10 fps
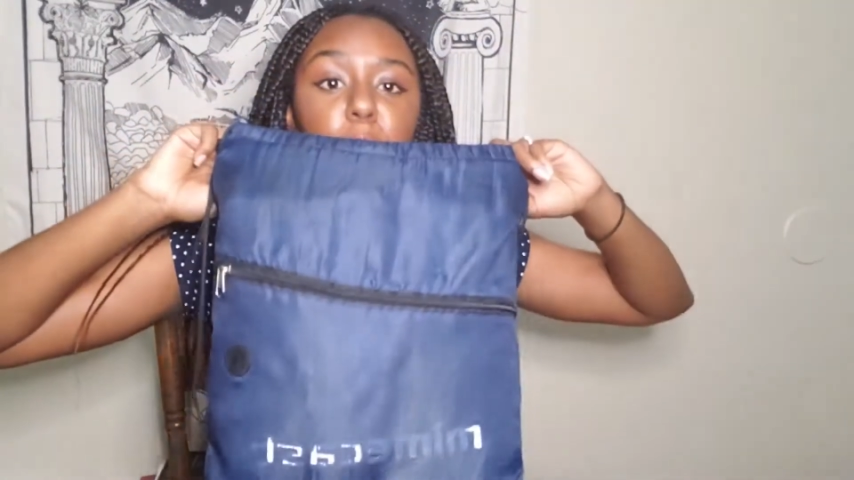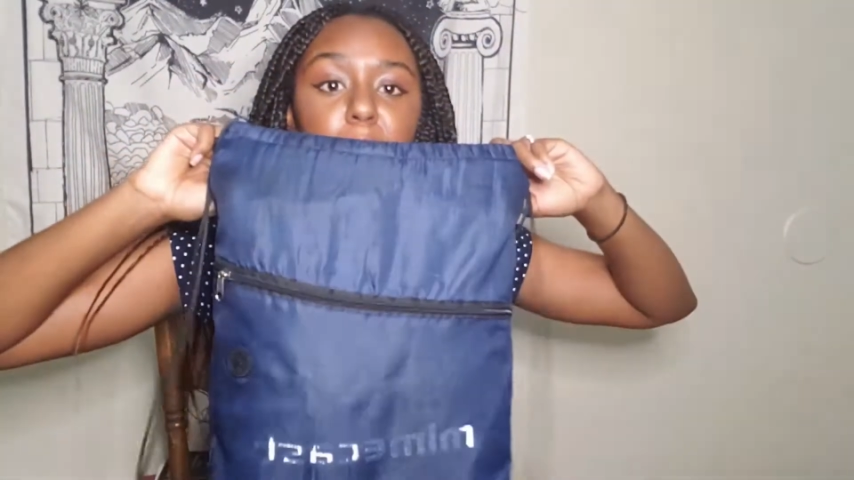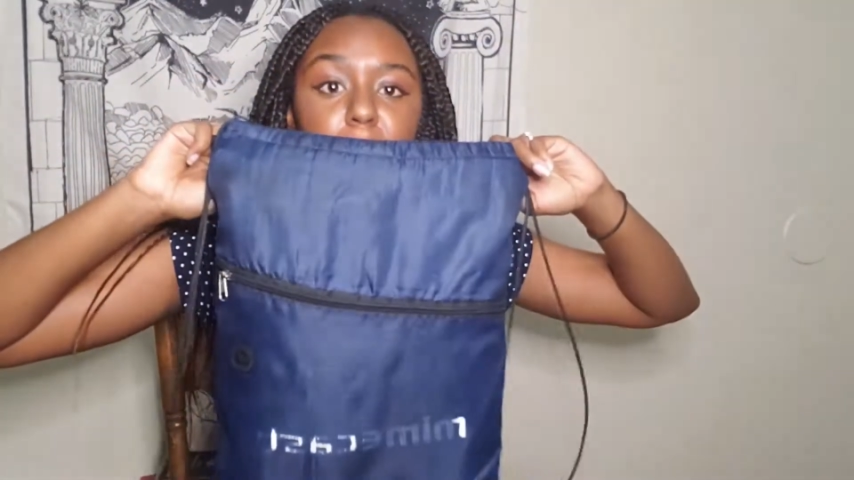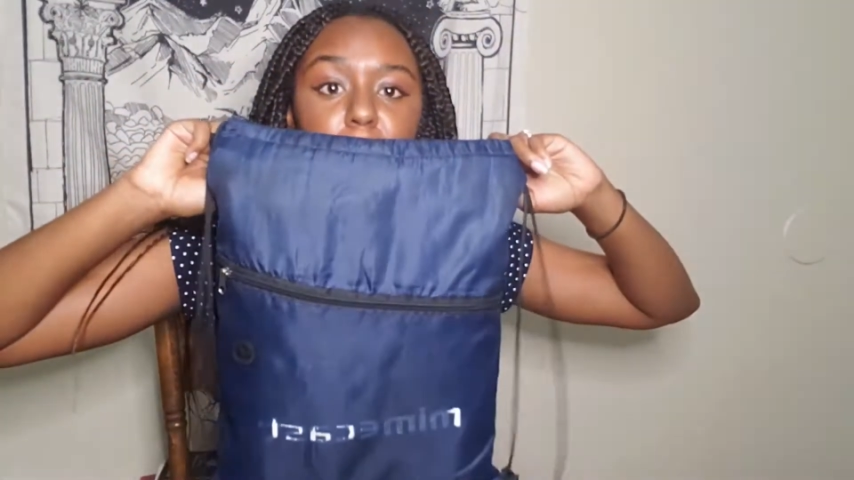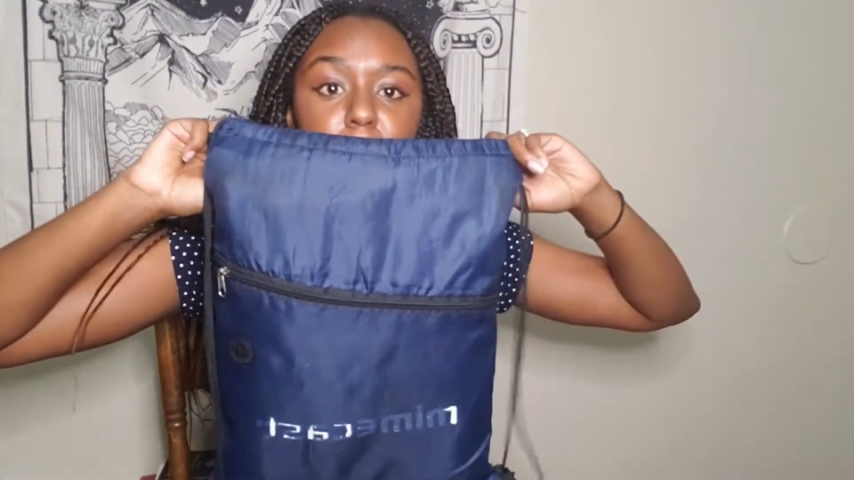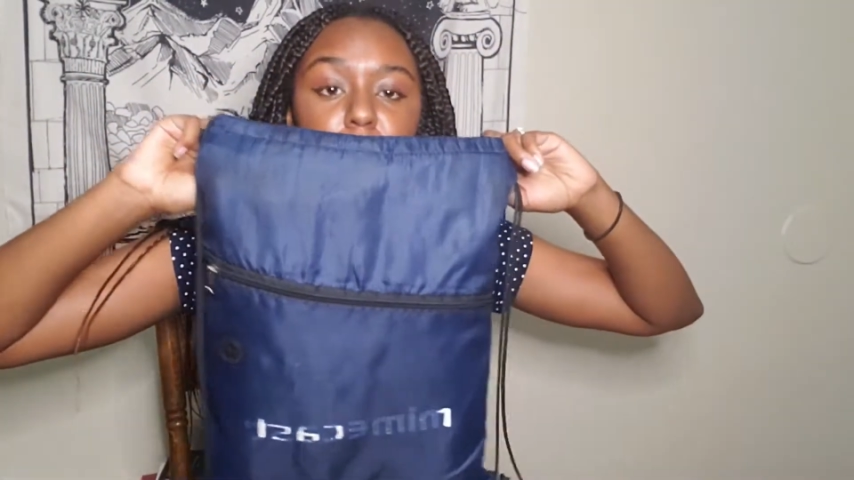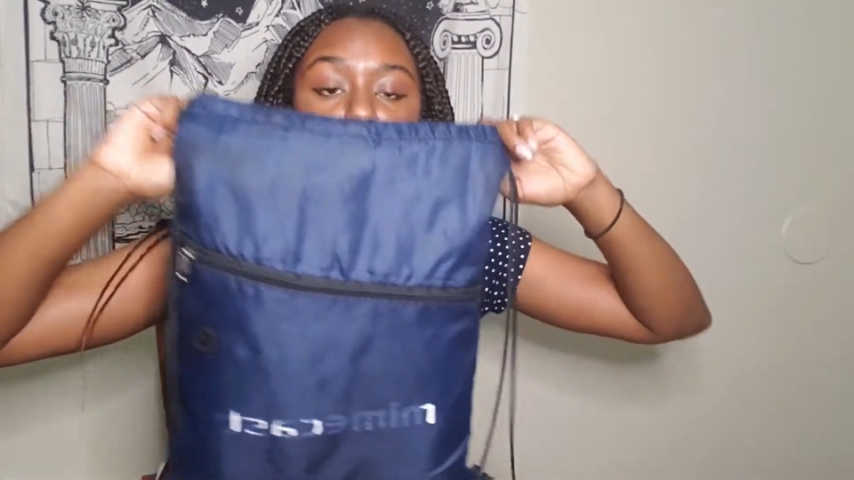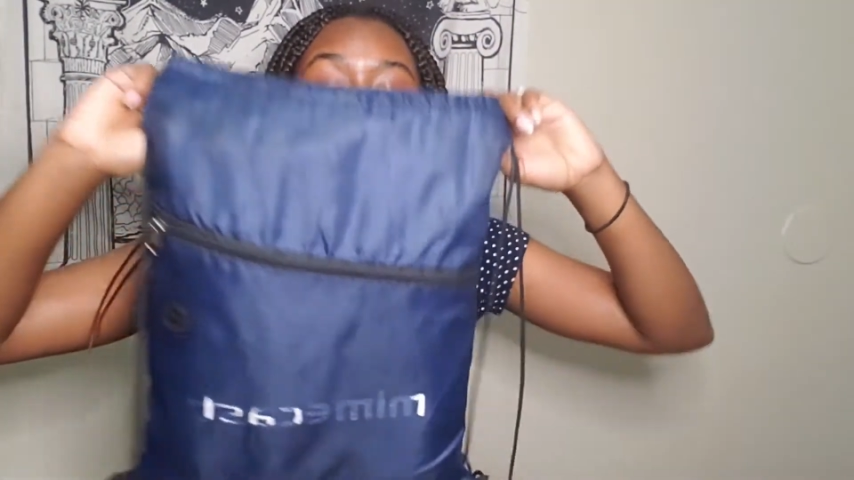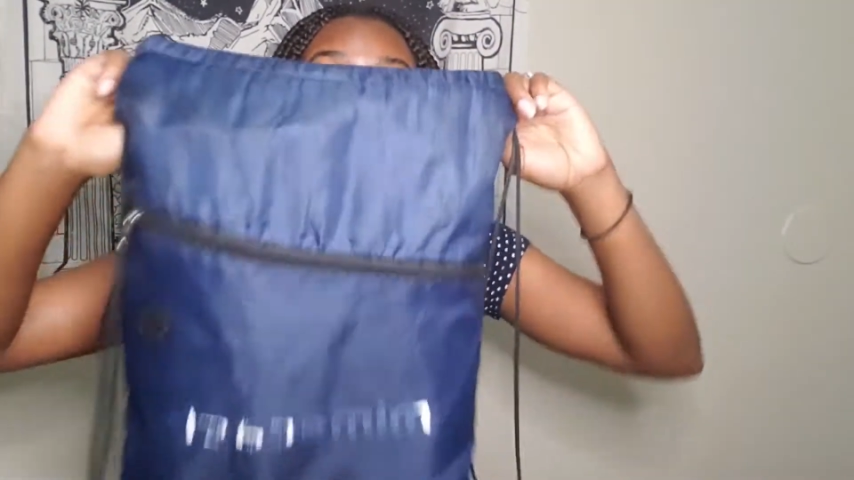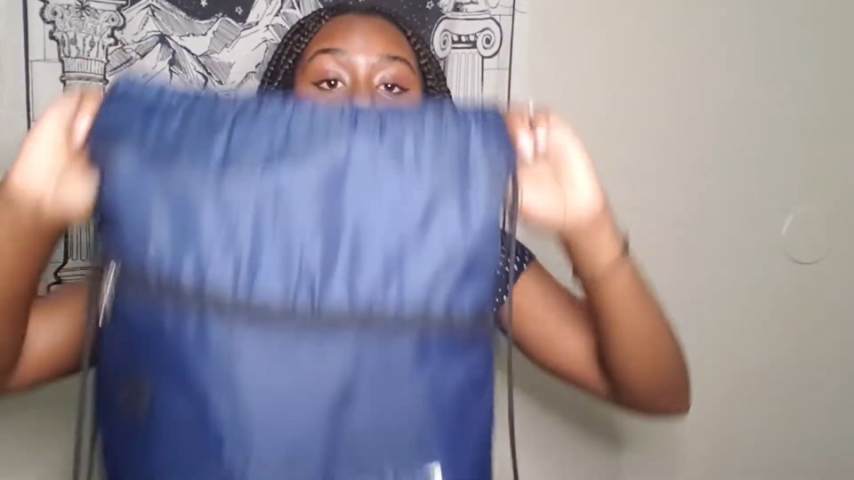bag.
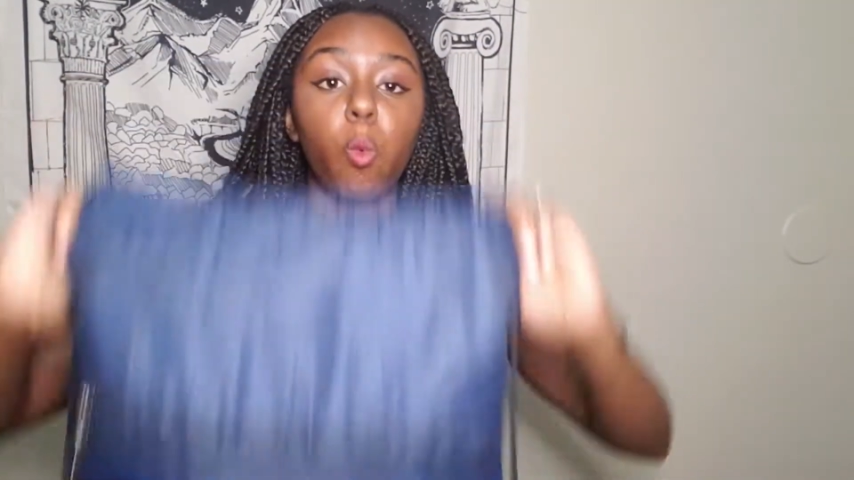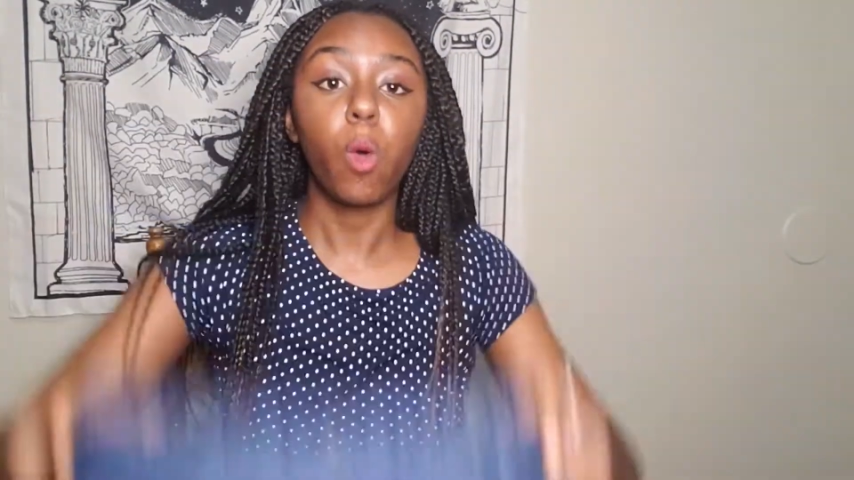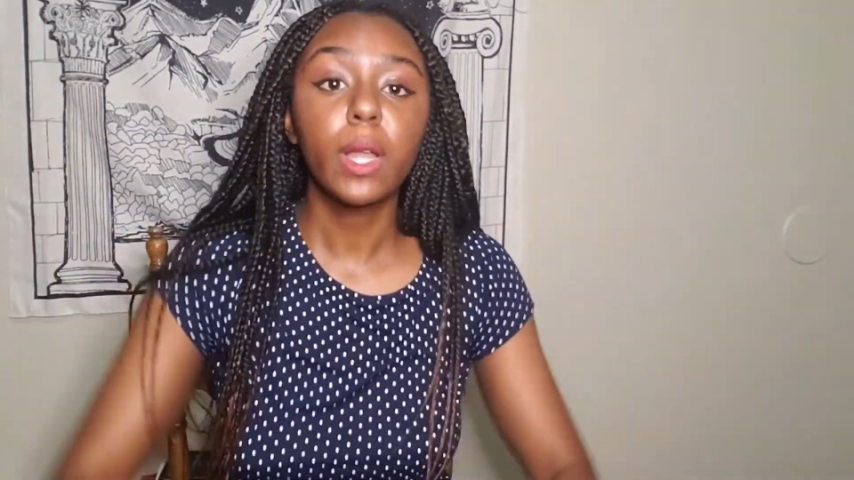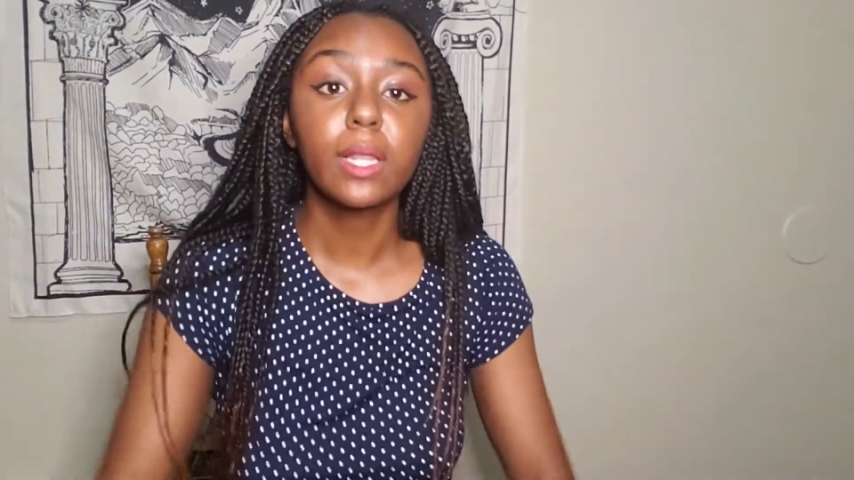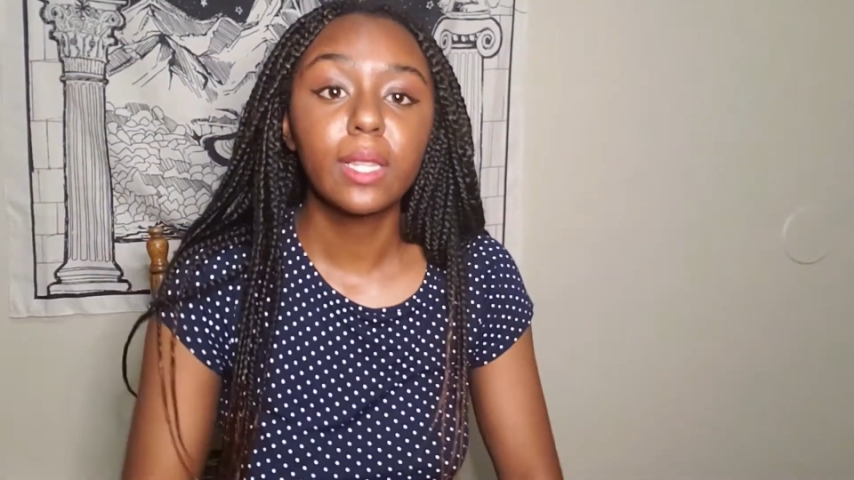One